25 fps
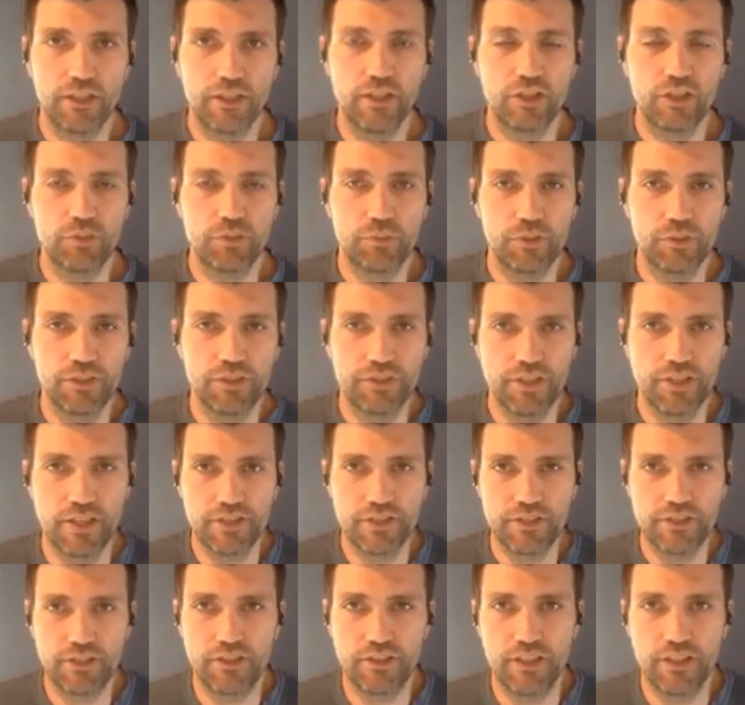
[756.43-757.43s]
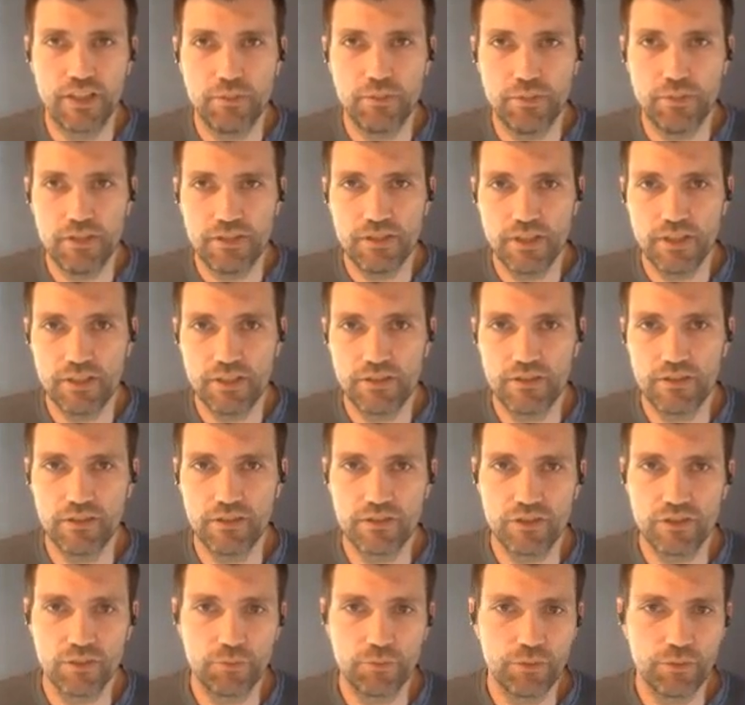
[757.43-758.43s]
College Board has asked on the AP test
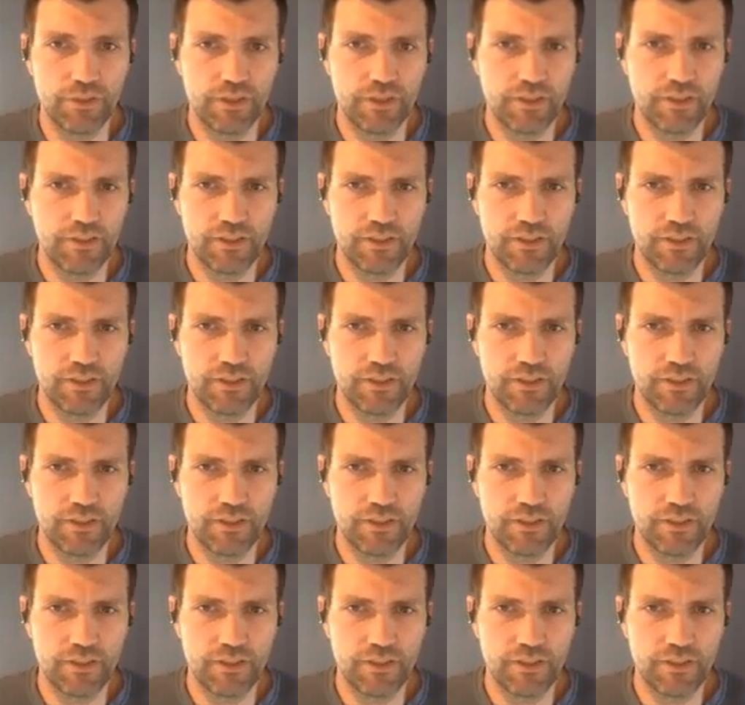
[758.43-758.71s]
at some point,